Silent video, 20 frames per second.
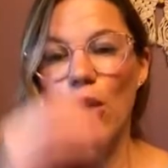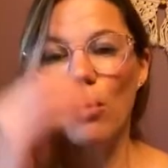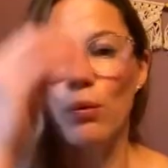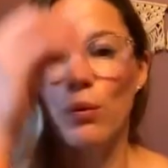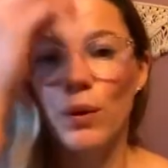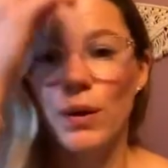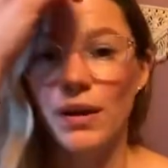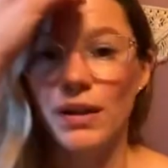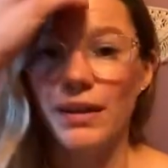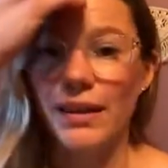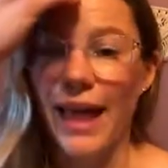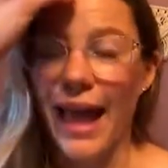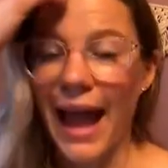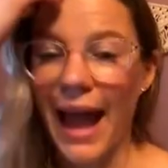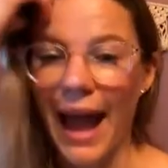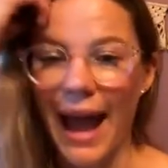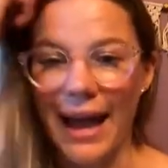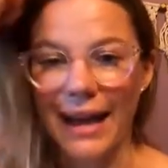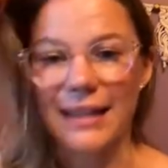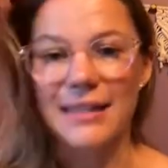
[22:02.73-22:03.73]

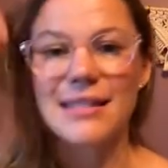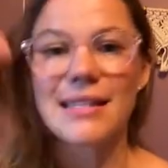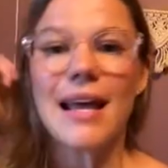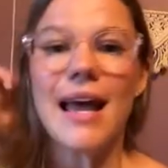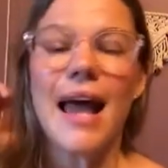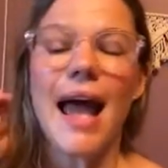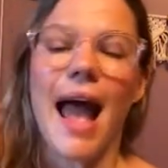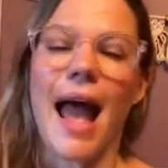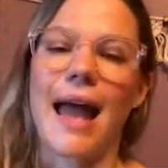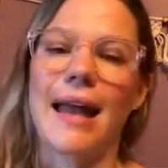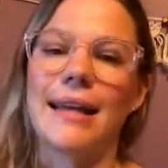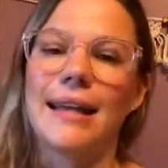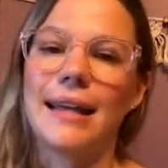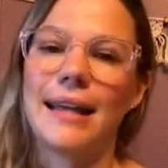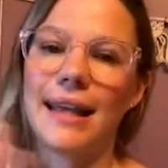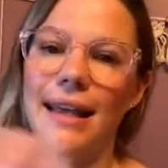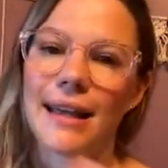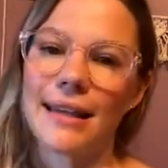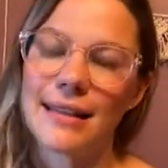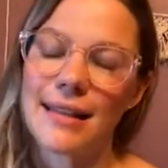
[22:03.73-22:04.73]
relax and
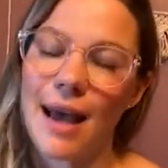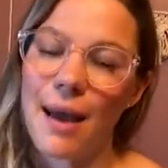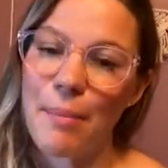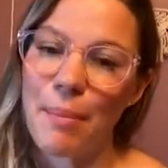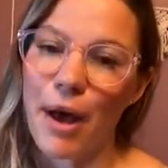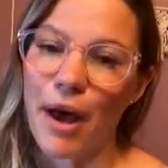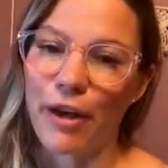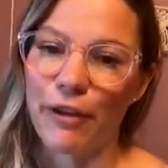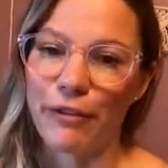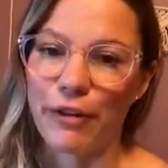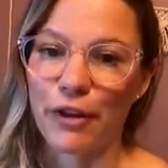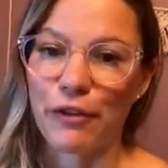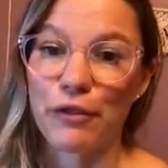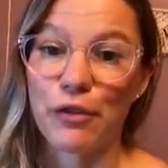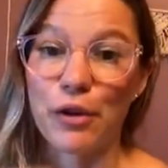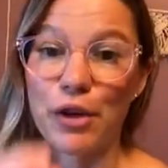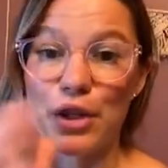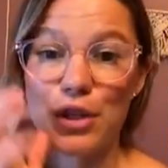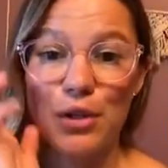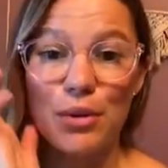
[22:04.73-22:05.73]
get that pelvic
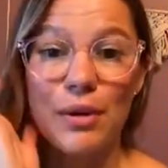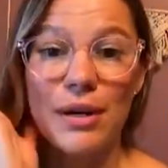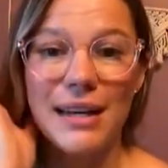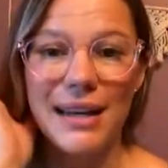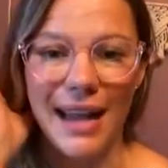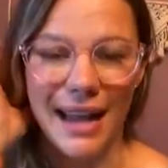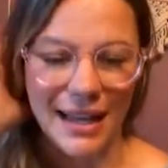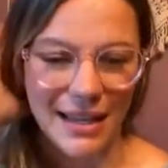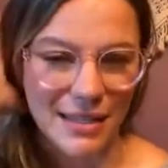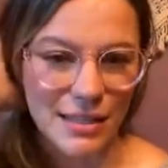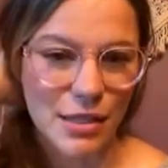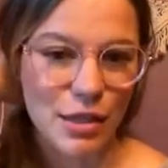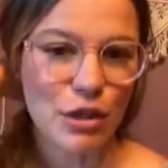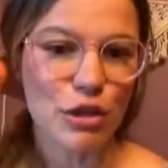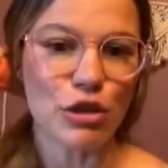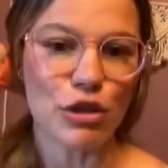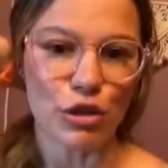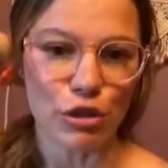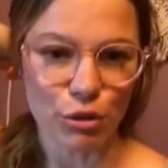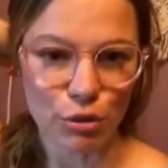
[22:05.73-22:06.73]
floor to a nice
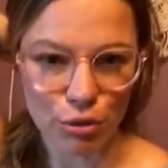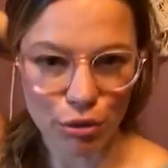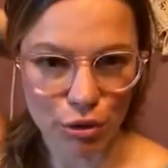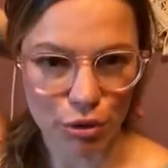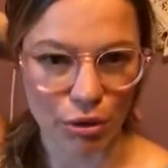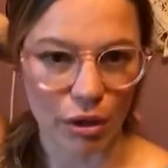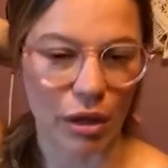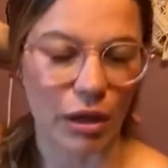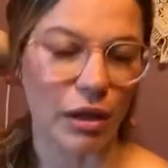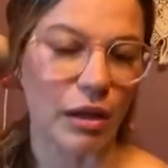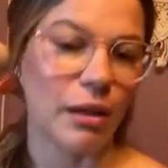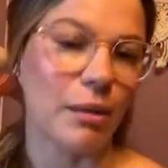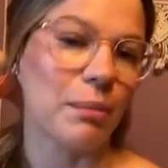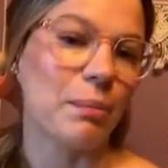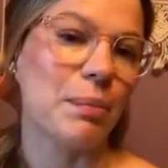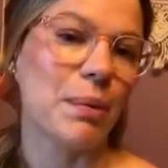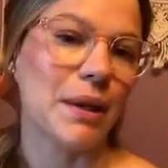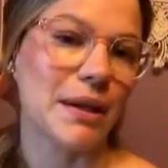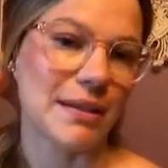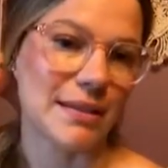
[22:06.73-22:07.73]
neutral
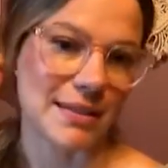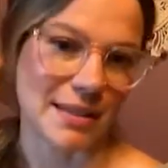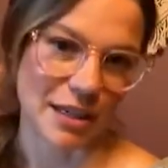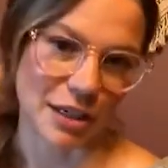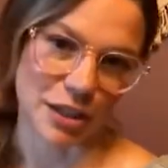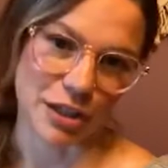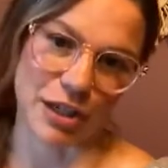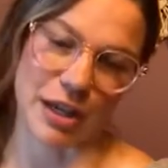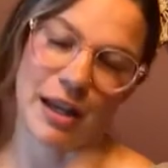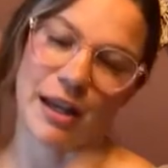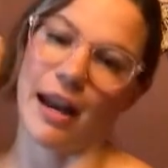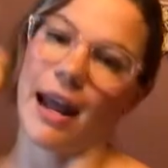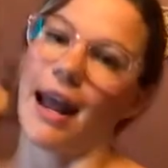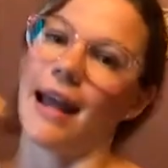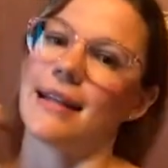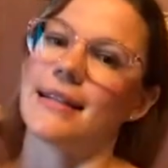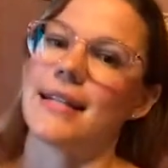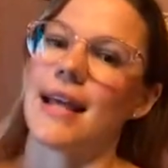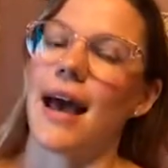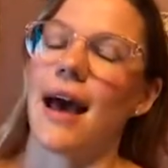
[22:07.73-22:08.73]
position,
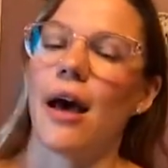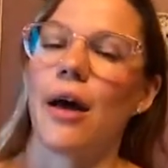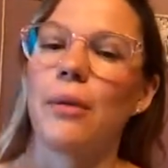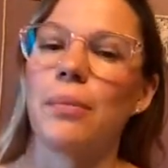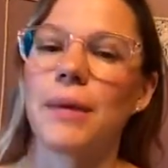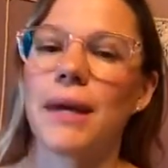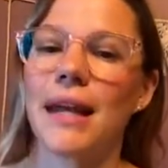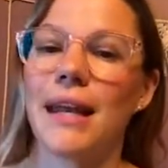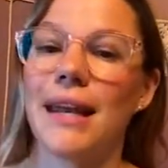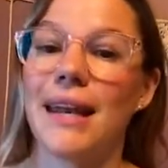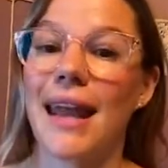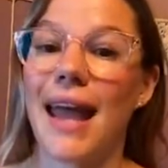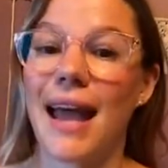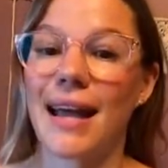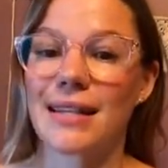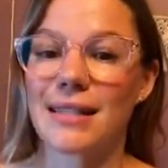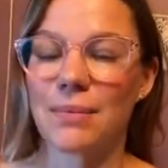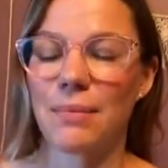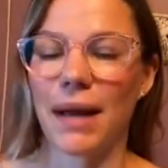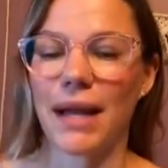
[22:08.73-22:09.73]
and to help
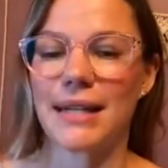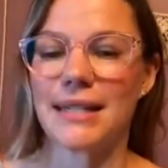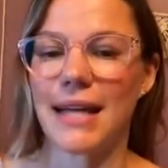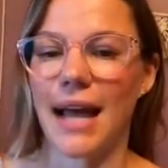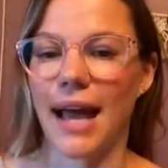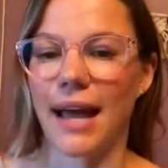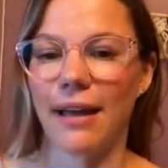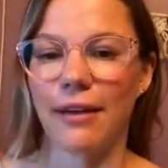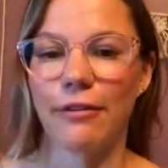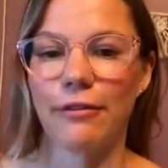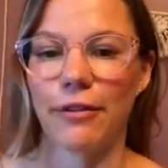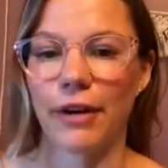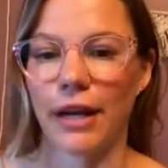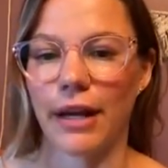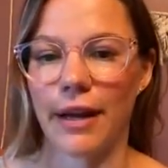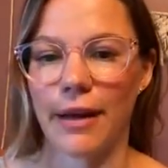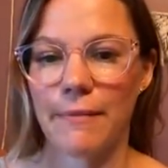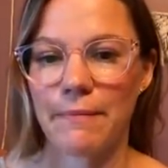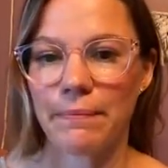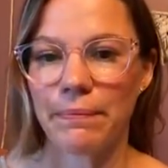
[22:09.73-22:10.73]
connect my
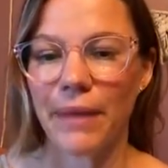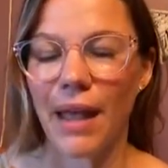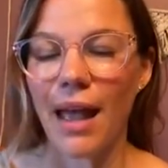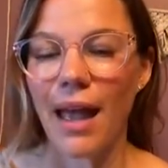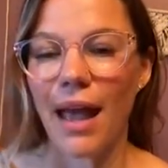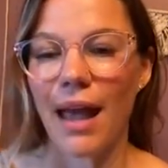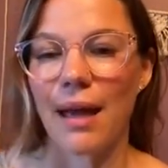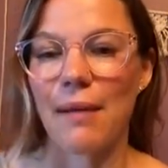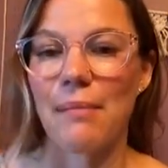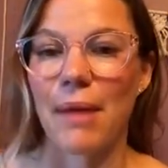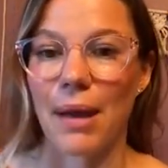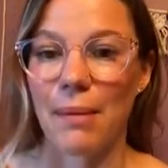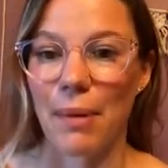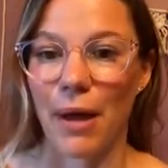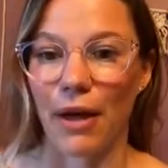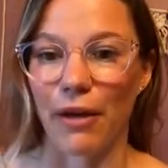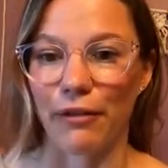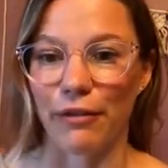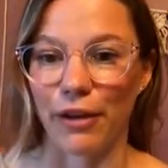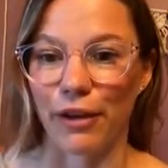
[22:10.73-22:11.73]
diaphragm and my
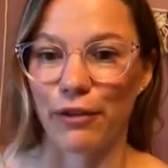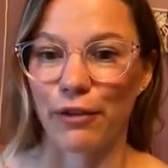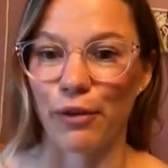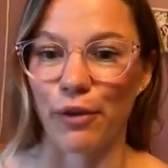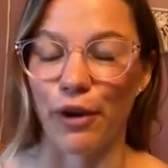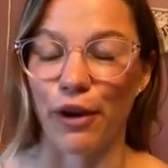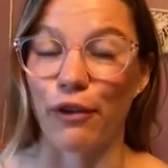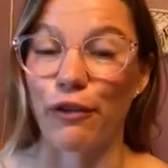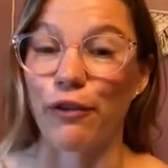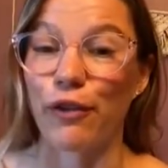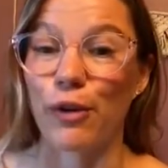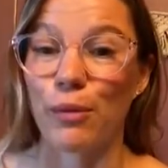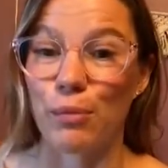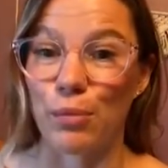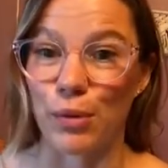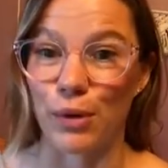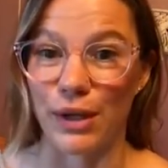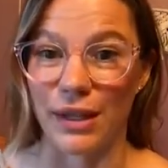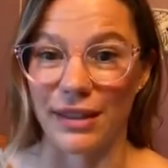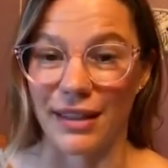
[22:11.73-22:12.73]
pelvic floor for
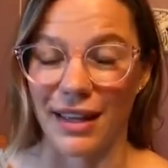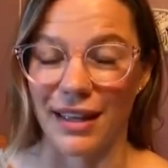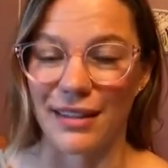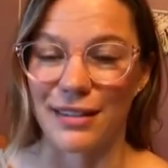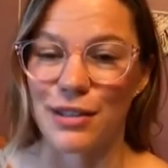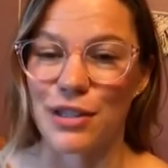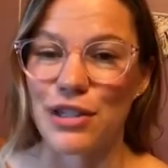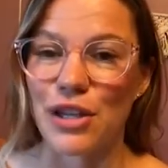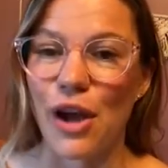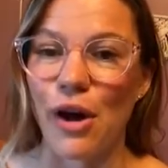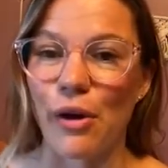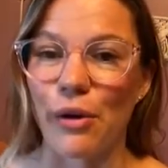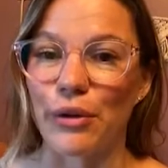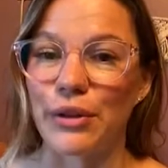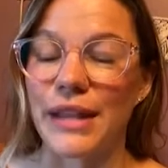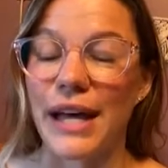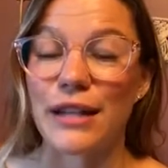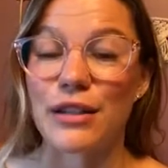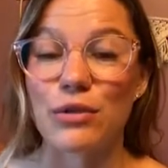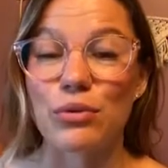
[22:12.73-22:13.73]
breathing. So
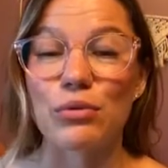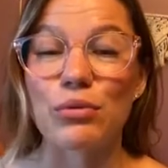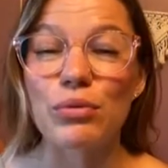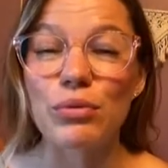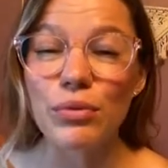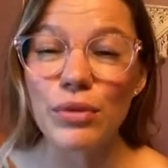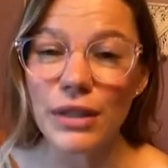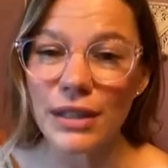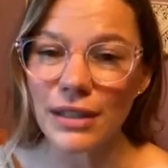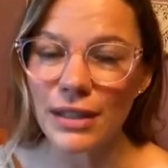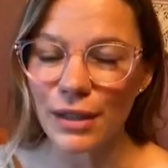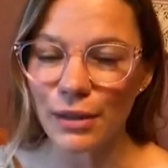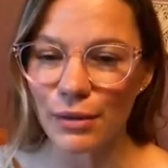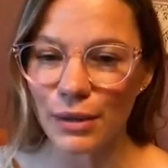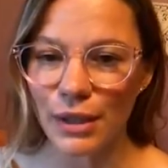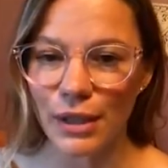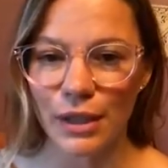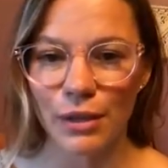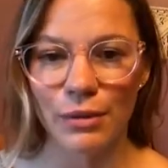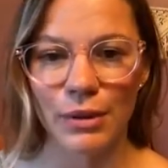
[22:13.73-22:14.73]
that's really,
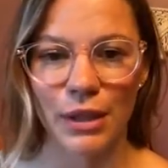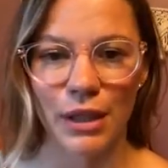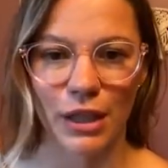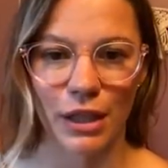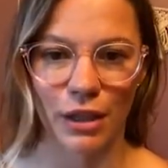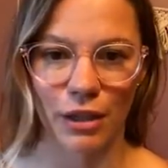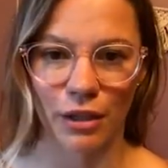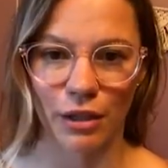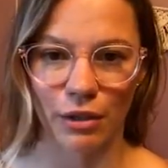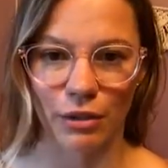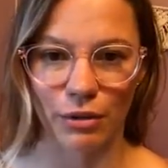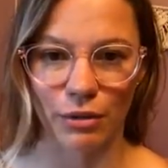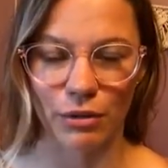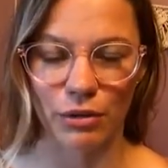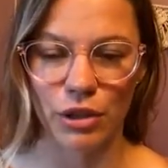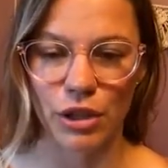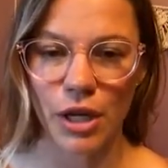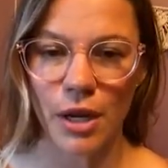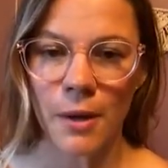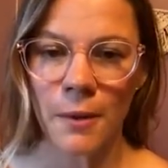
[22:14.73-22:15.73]
really, really
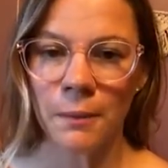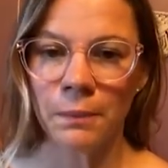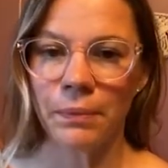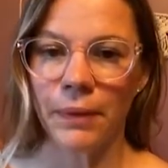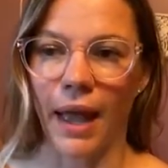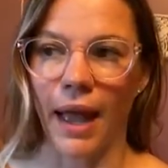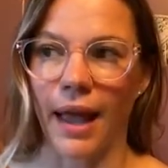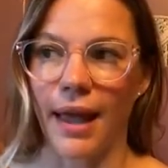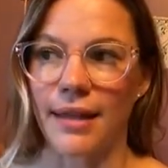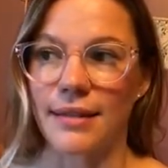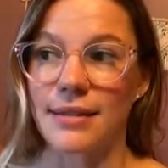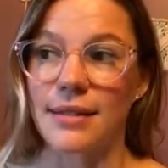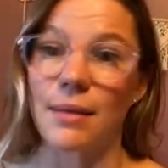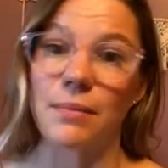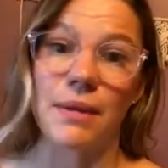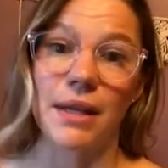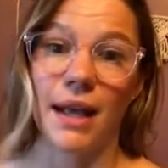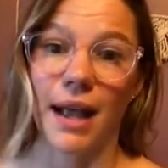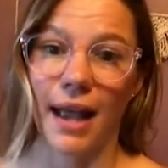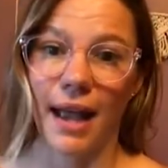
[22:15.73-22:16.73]
huge, and
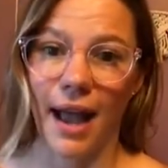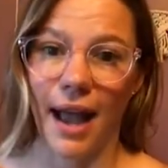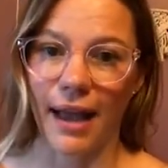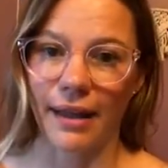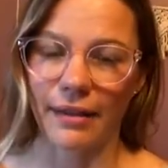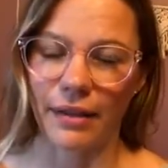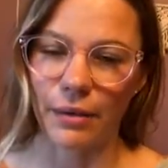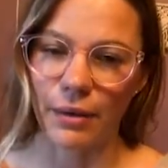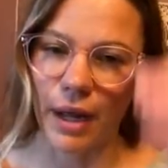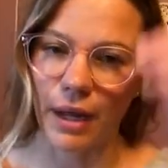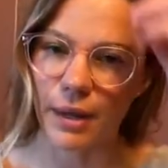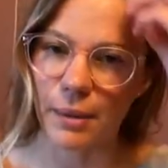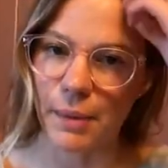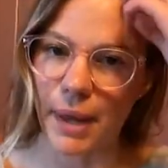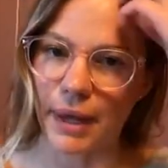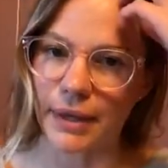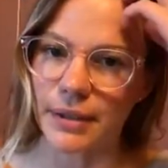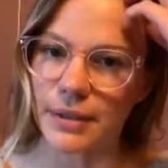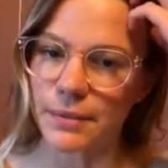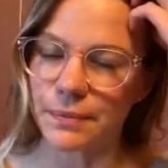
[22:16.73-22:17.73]
something I highly
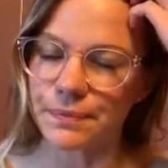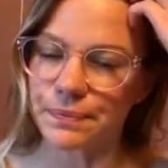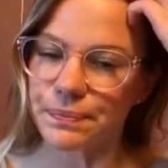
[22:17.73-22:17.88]
recommend.